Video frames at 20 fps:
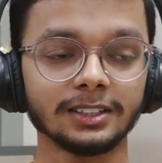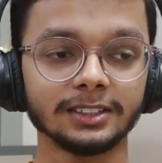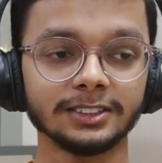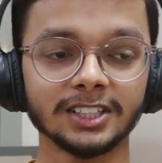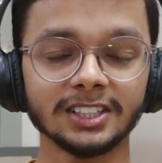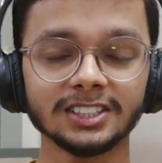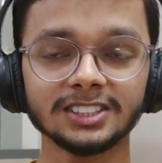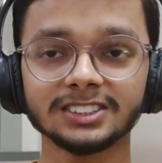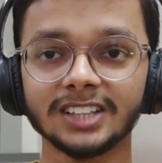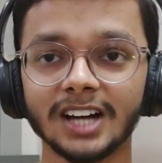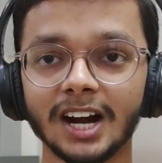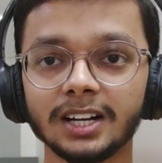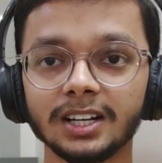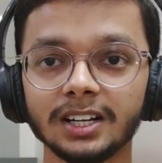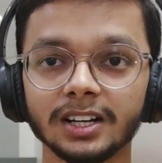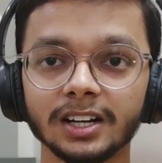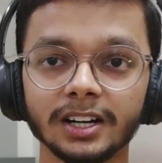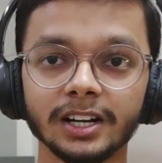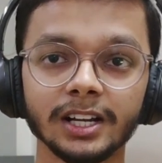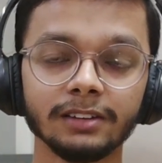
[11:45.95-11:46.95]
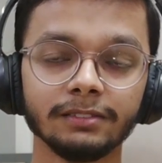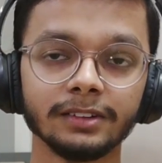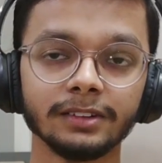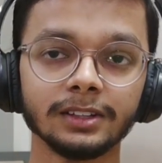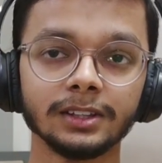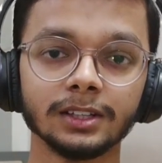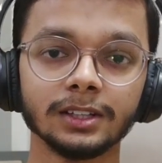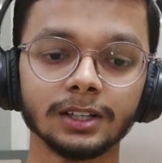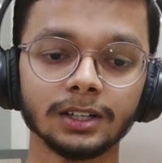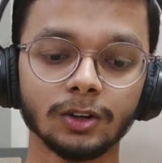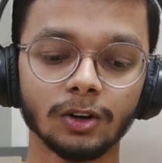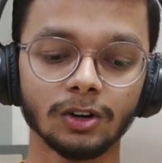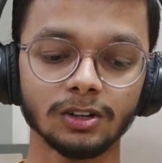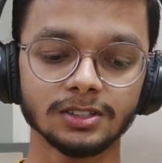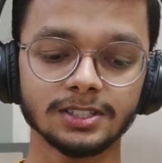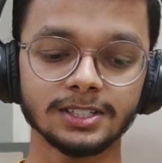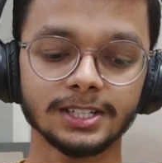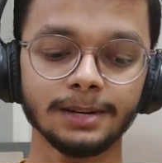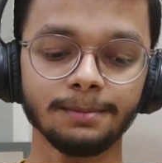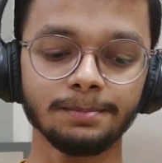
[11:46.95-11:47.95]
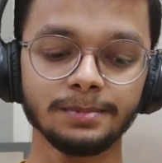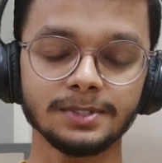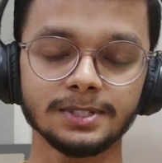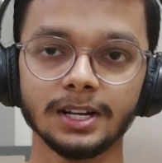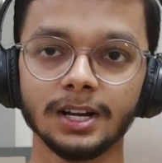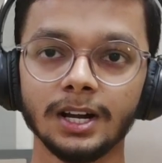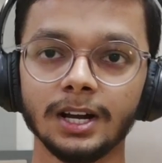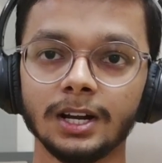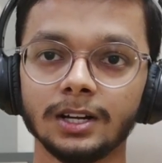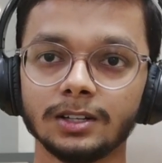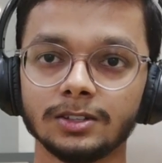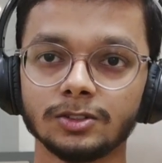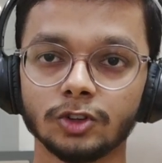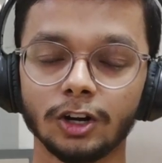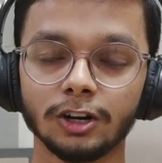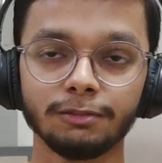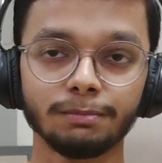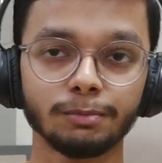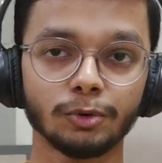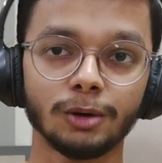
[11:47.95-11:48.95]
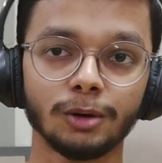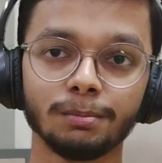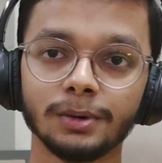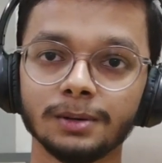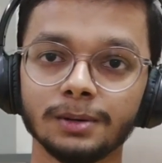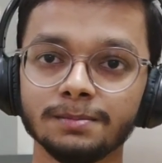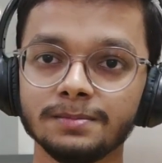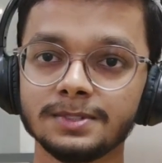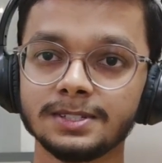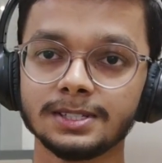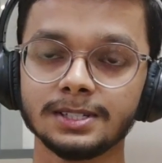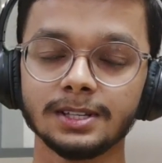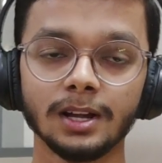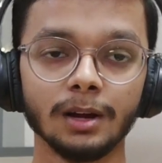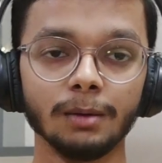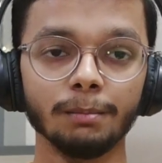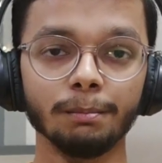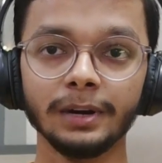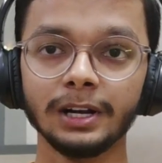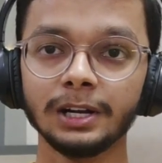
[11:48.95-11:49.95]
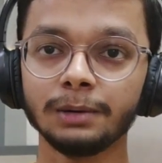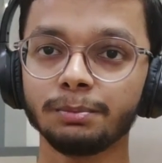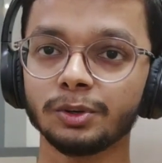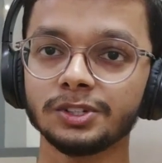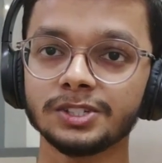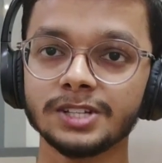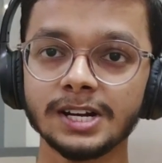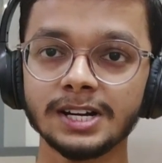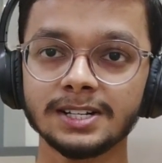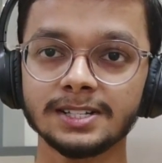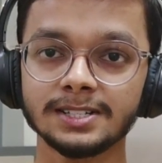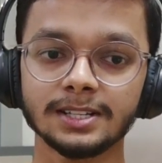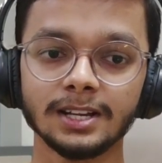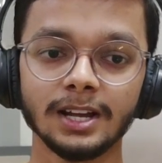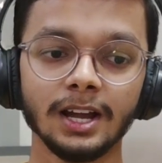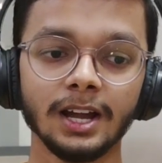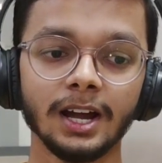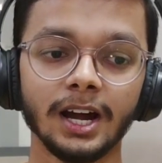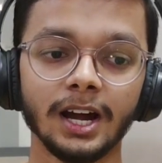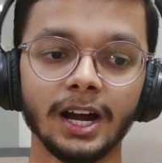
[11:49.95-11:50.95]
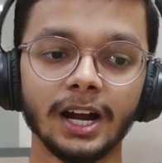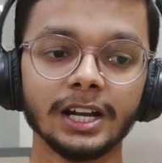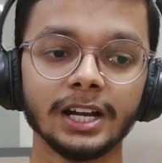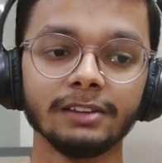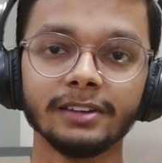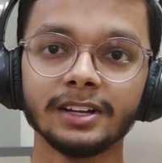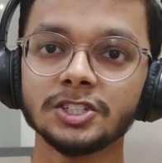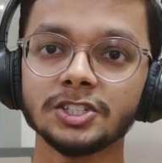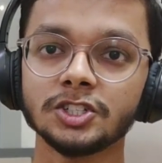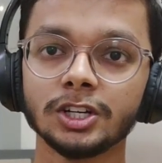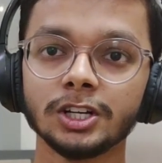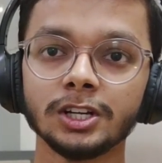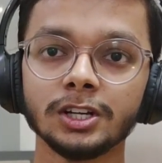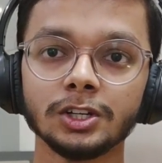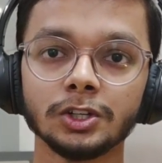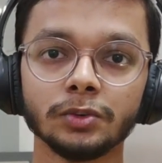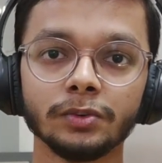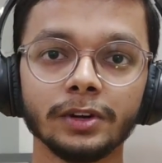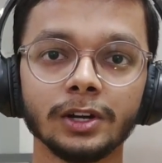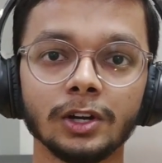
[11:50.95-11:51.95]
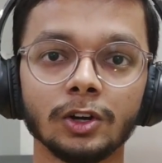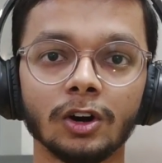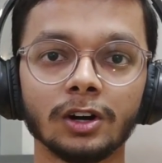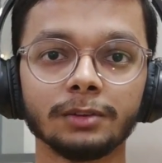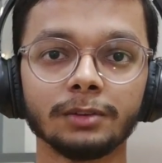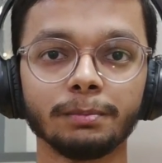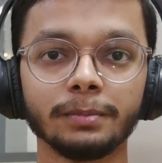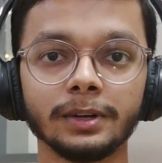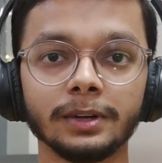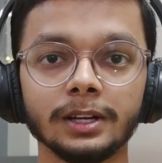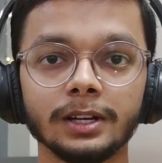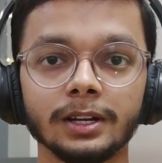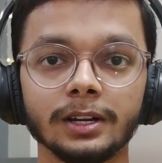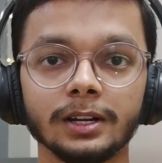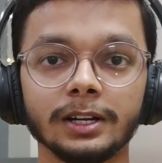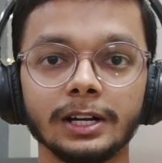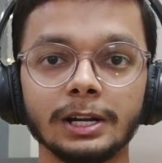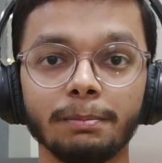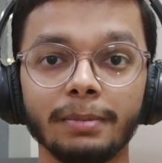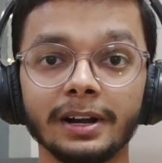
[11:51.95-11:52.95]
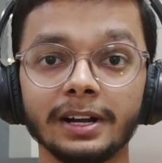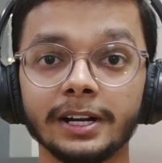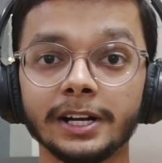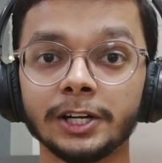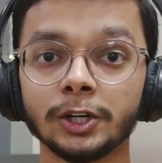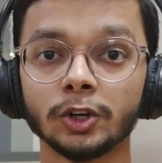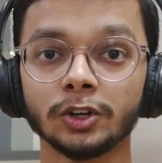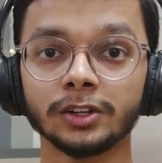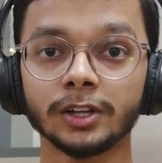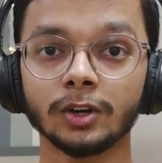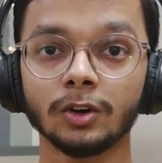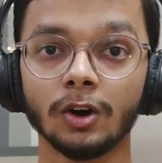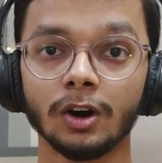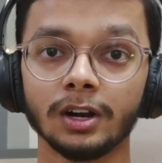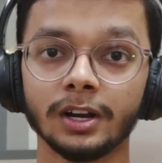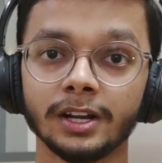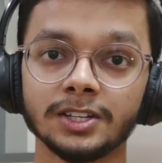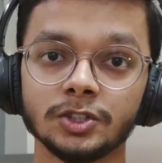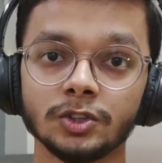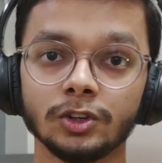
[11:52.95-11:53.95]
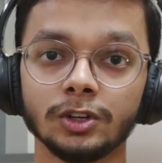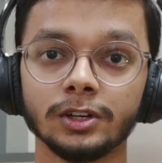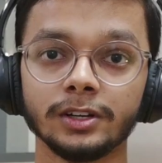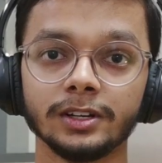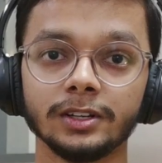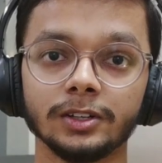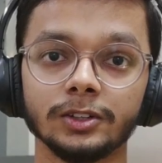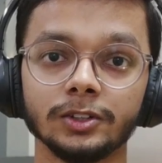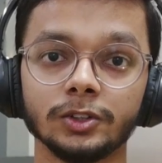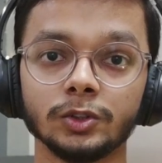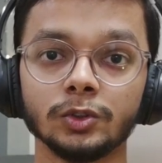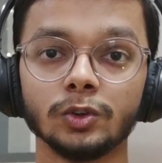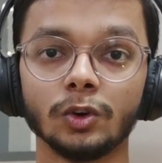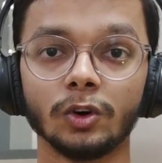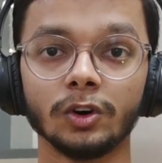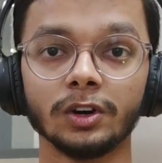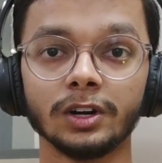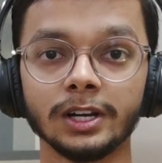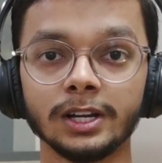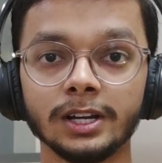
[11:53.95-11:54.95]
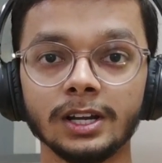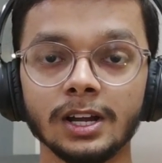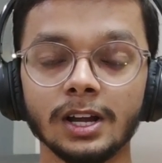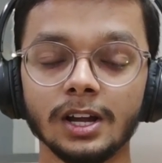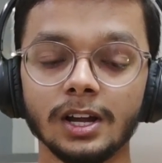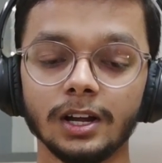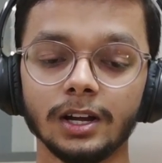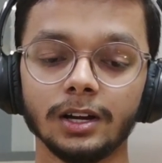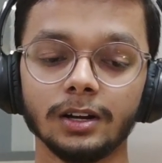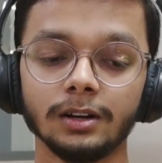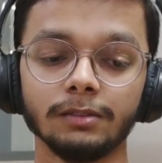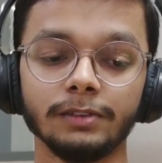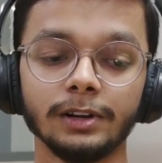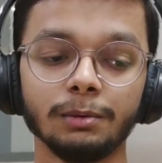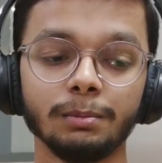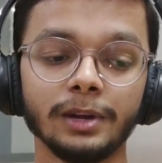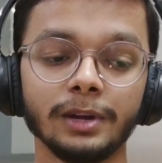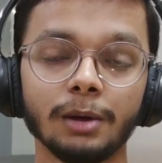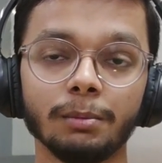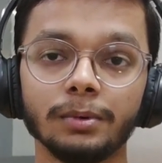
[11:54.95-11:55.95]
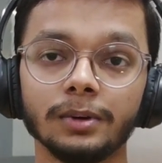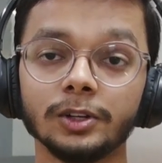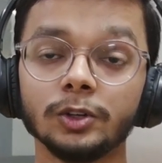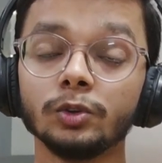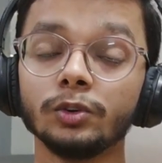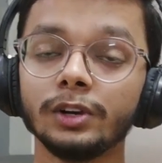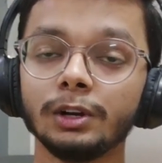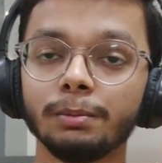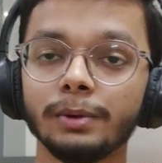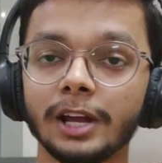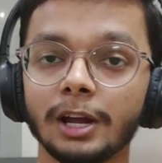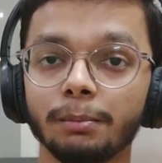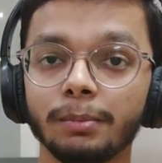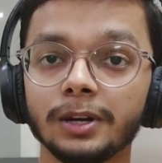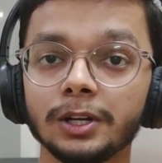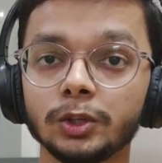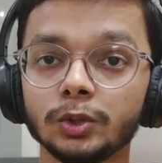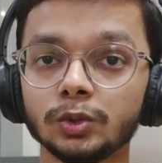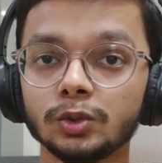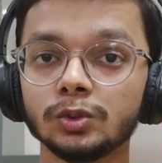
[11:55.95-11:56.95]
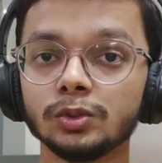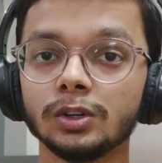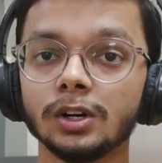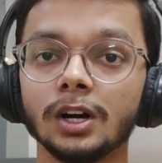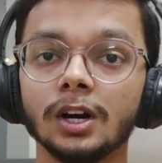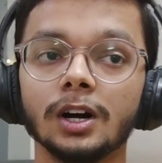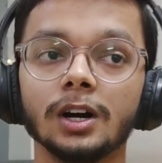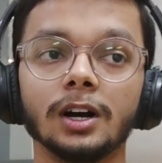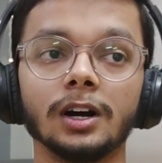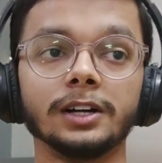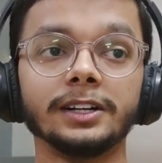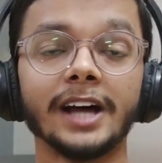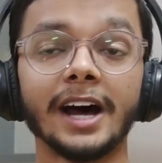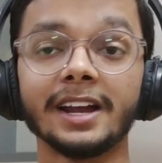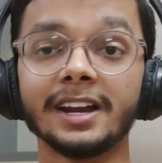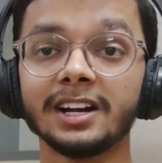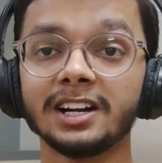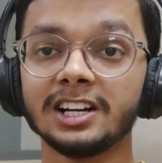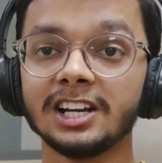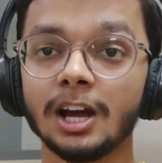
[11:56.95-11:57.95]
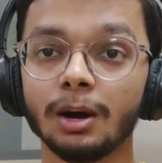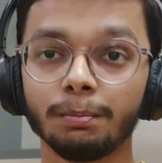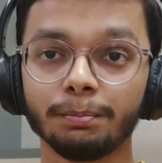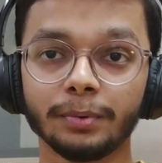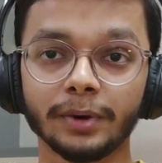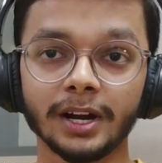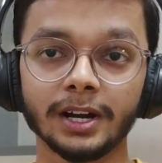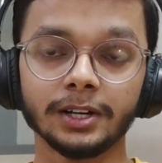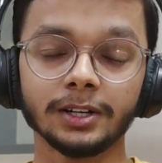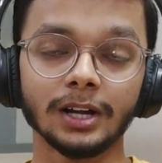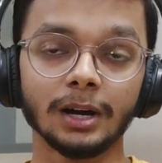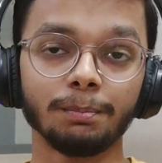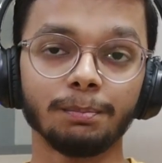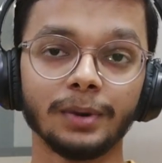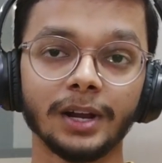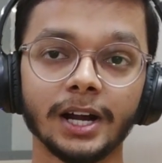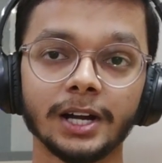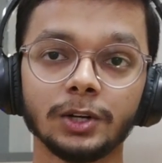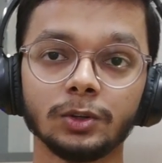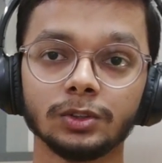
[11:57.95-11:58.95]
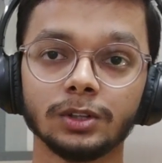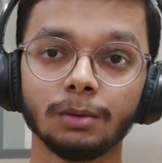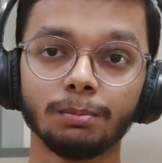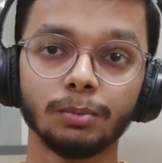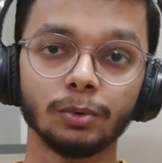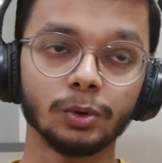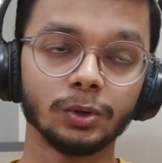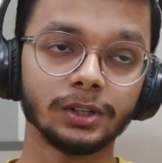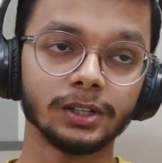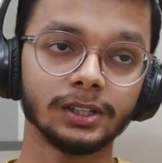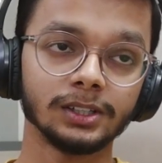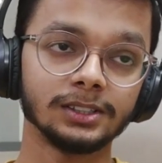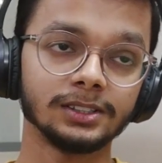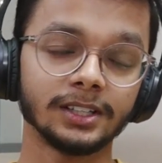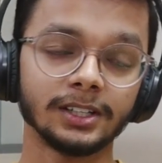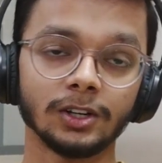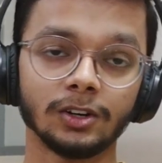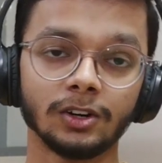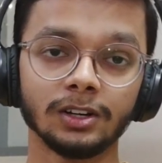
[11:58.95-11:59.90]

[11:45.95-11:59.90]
Just start learning with the concepts, solve problems, build projects, and eventually you will not be dependent on the college. You will be able to directly apply to the portals and